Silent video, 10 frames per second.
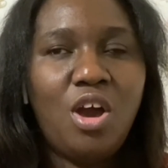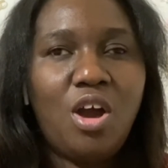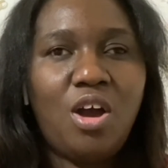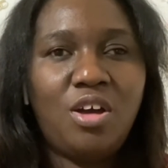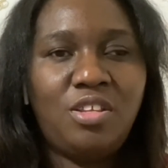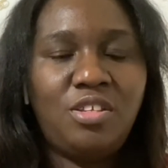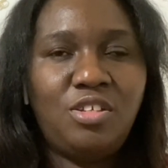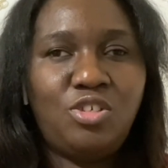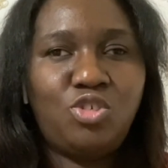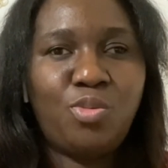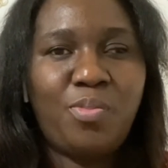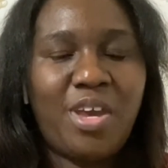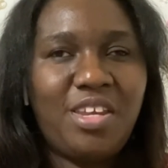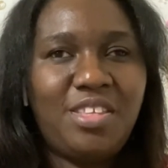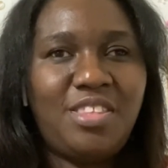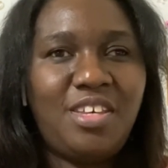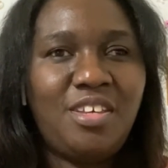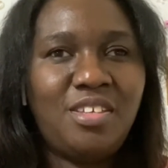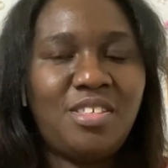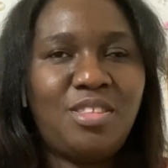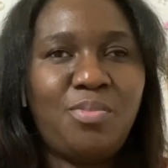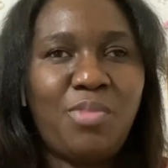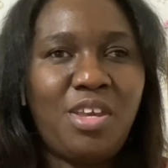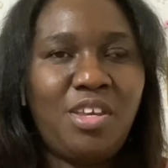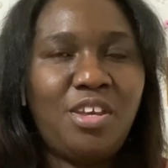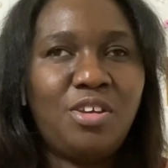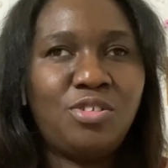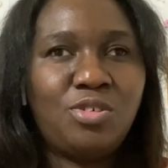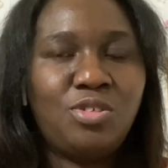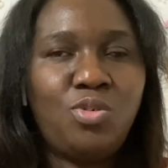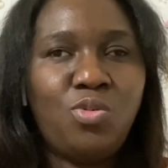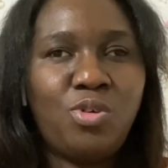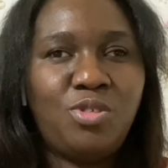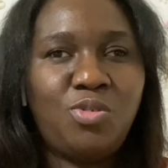all of these traumatic things that the main character is going to.